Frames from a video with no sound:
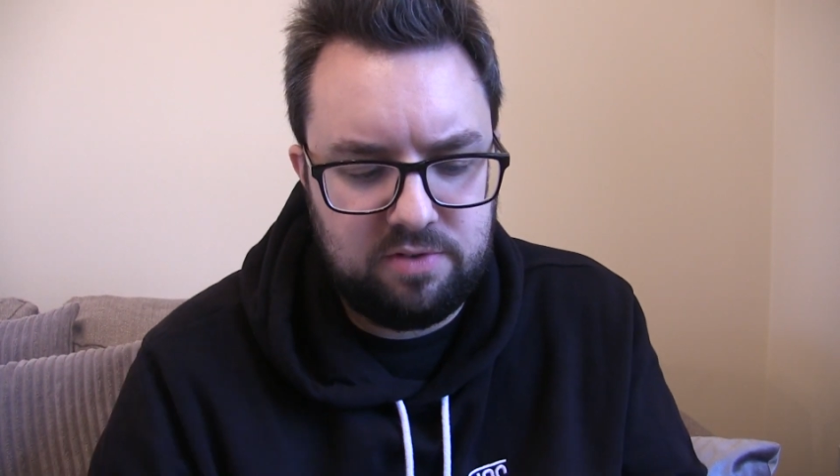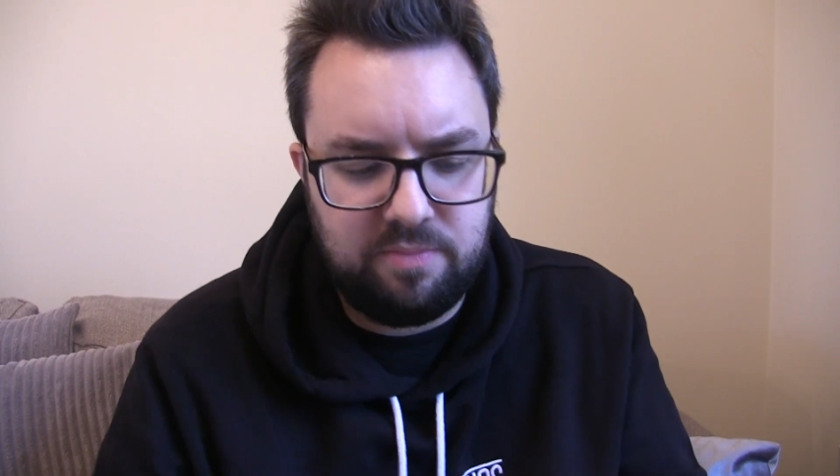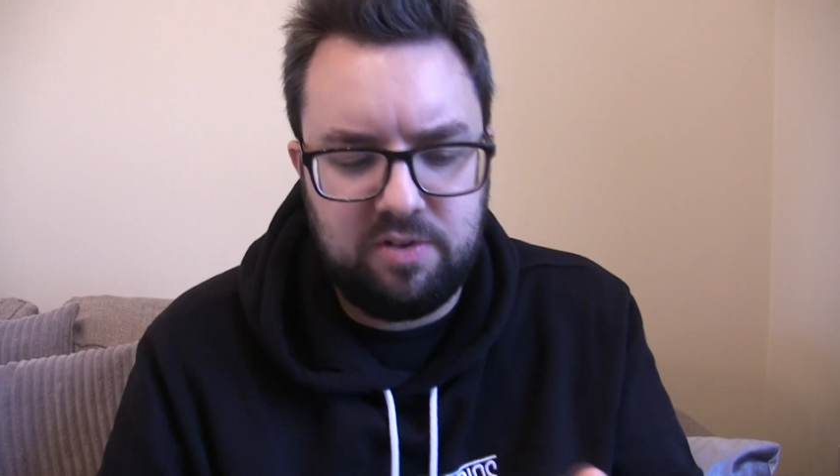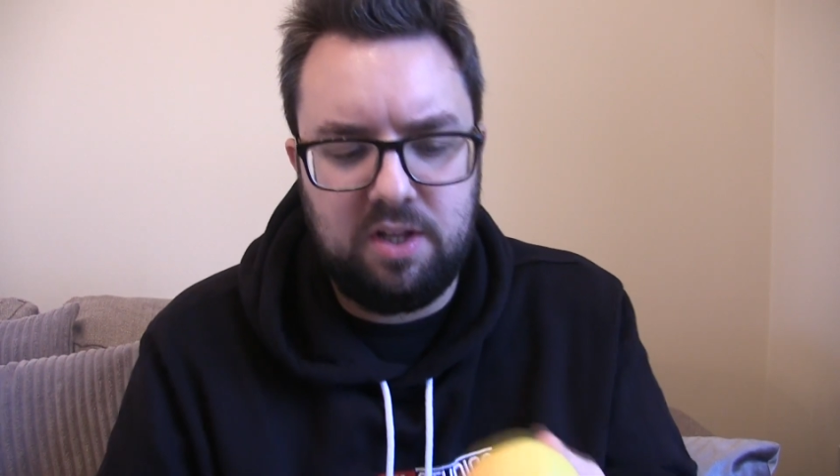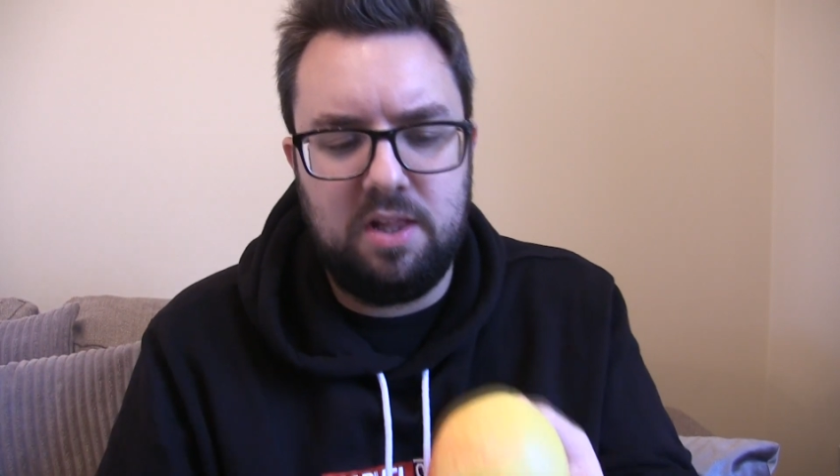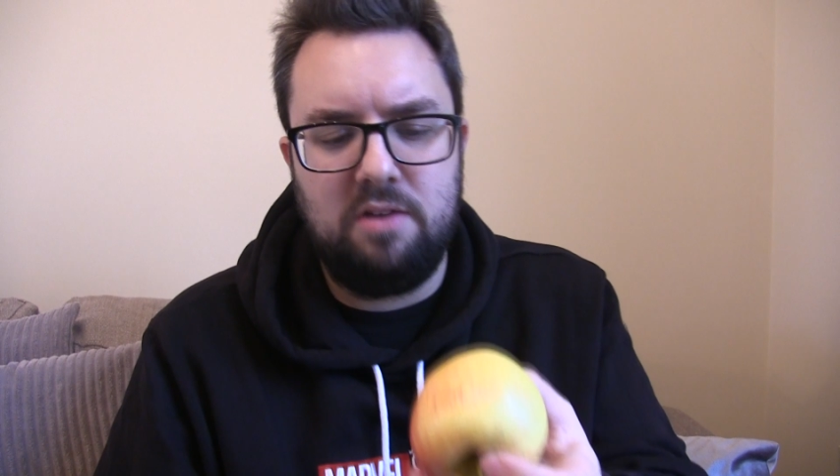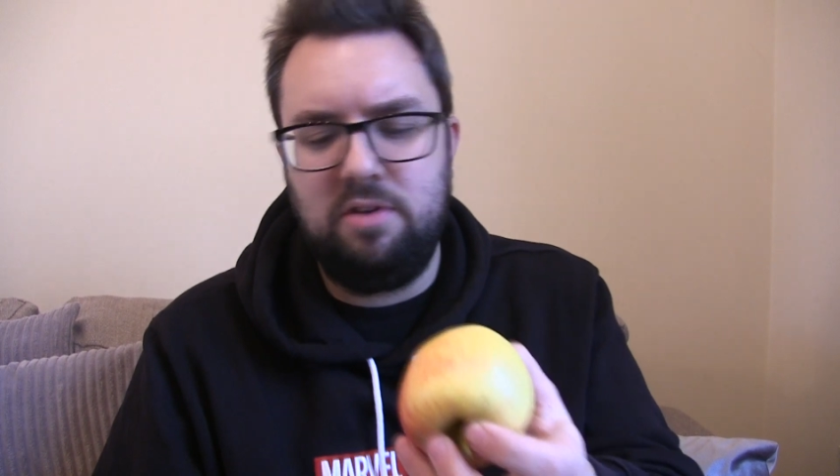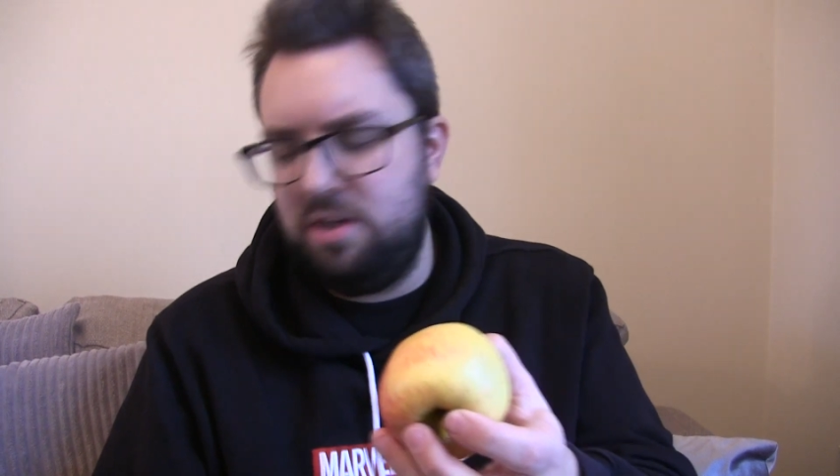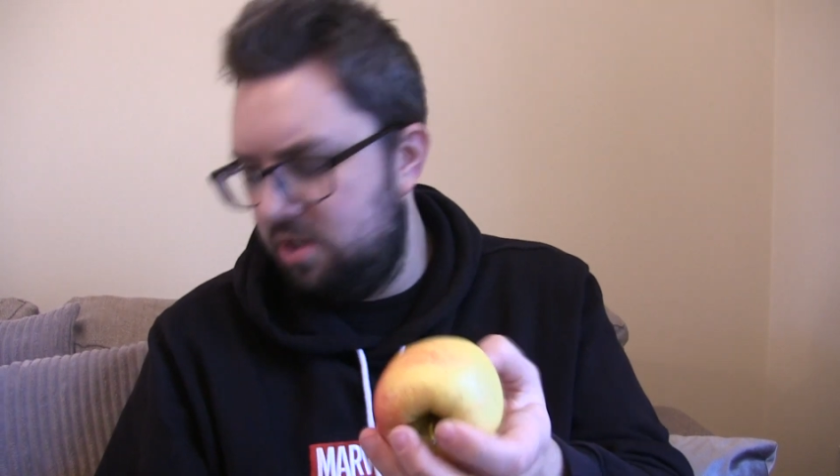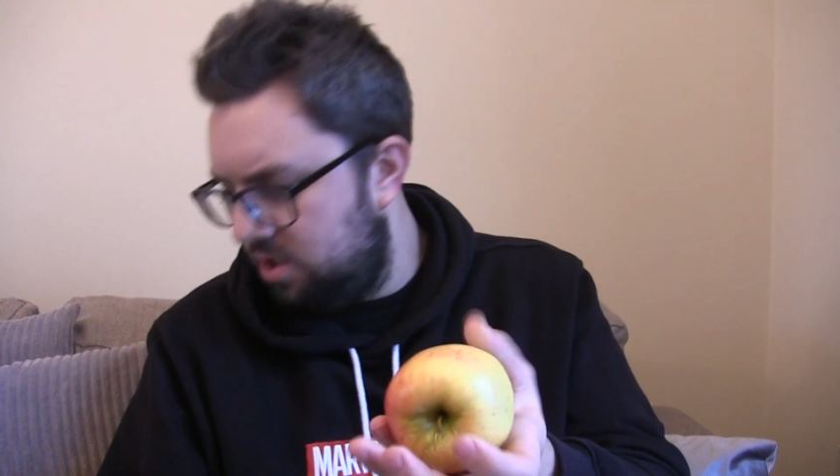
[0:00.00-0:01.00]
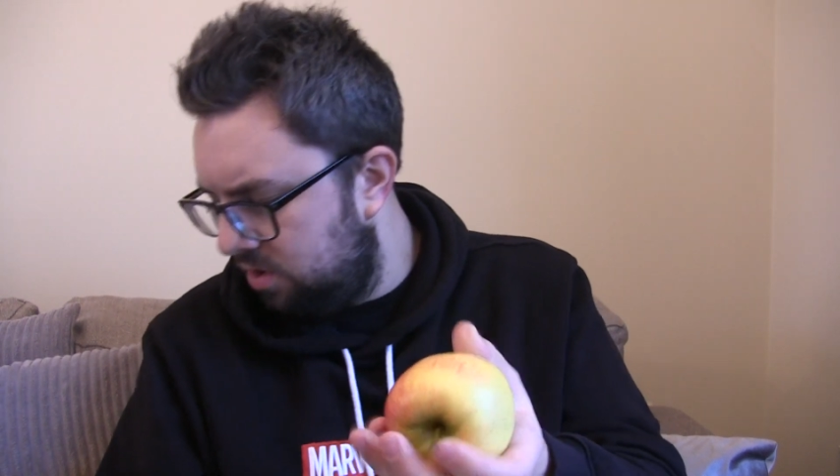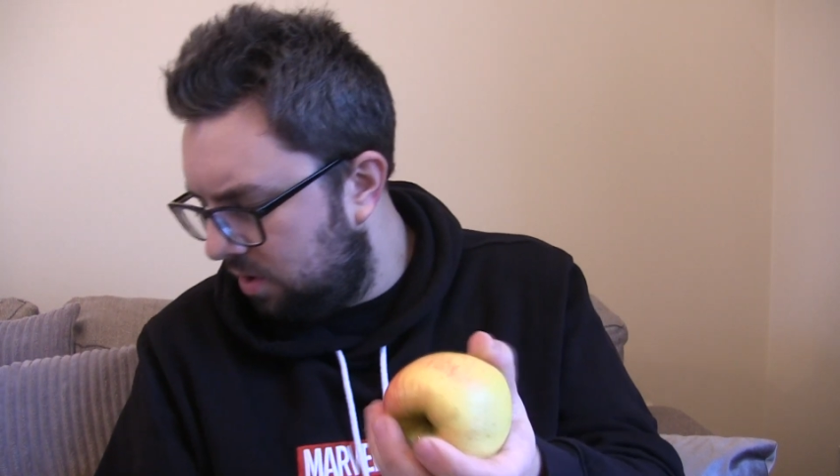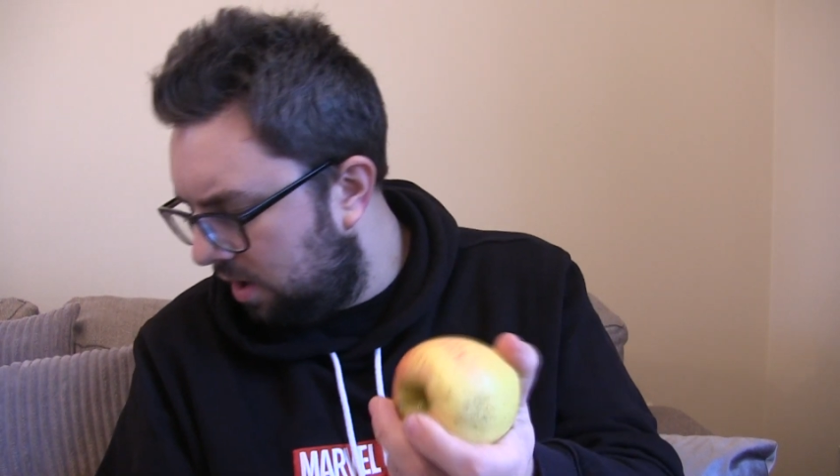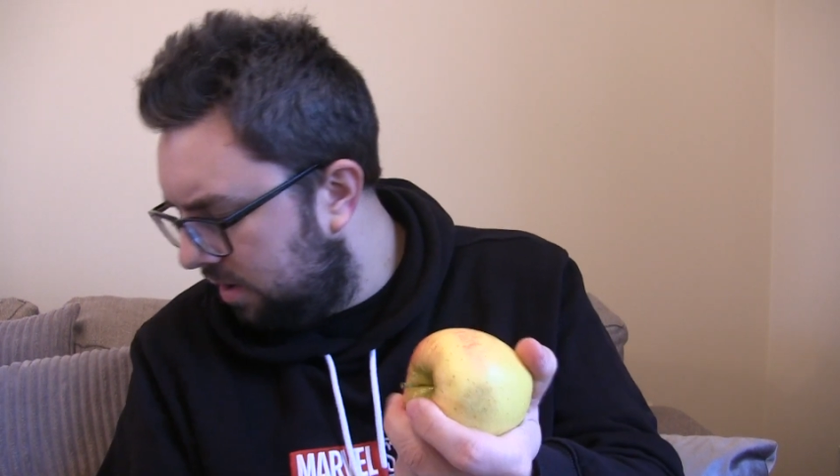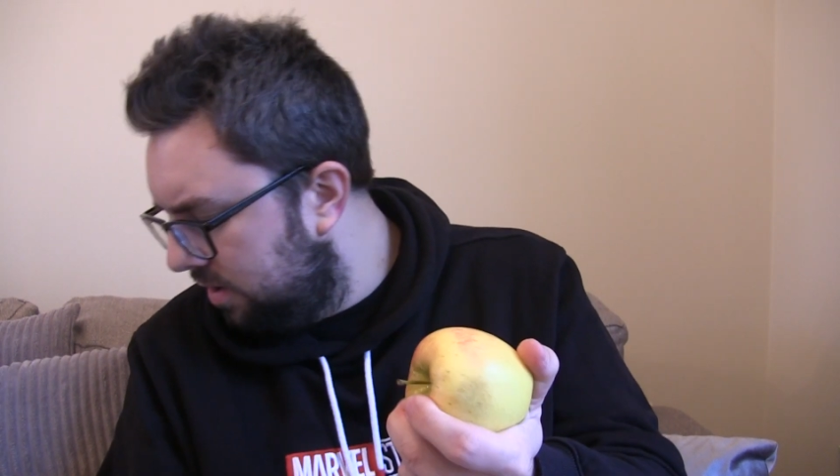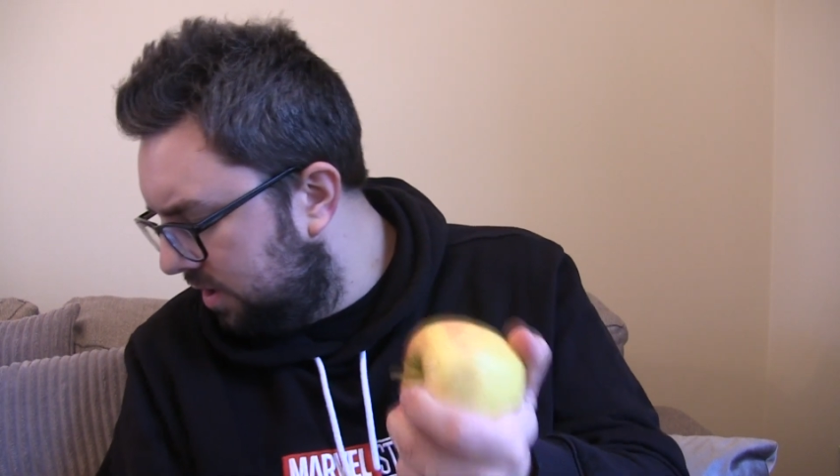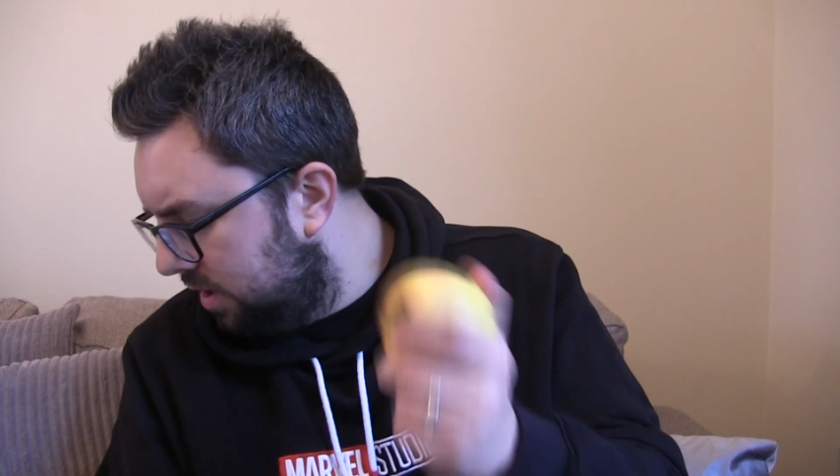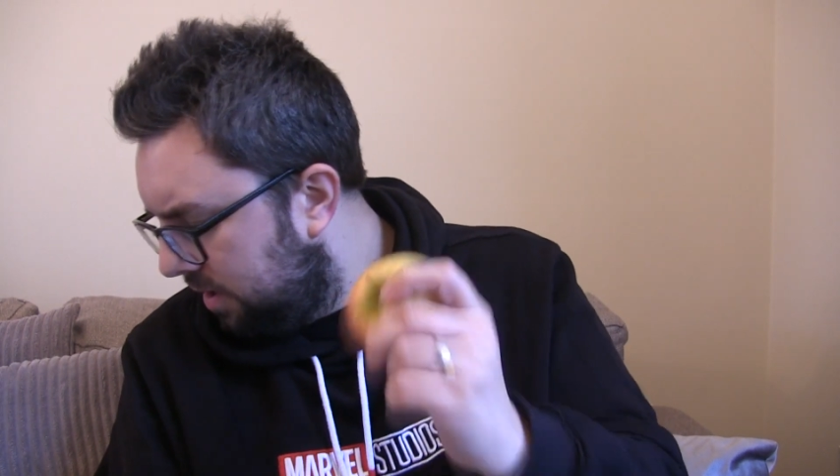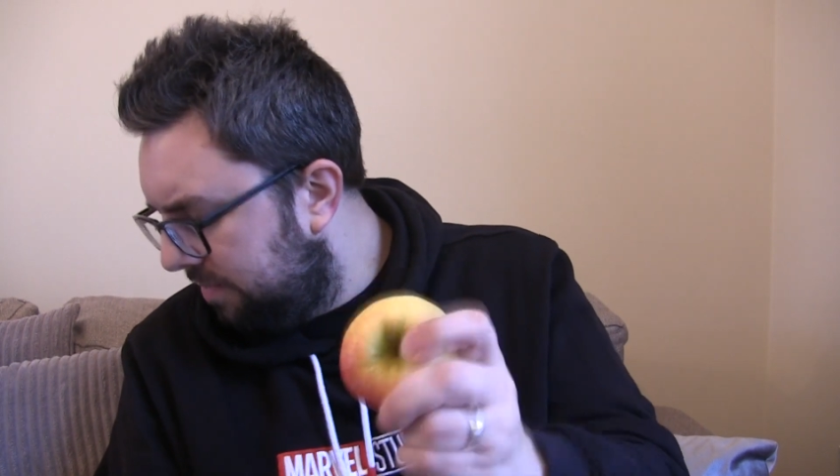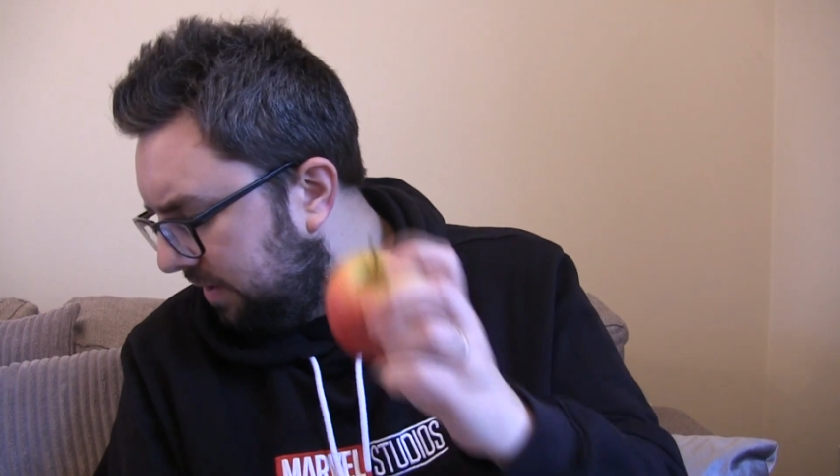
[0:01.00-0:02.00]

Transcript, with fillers: something in that region and you got I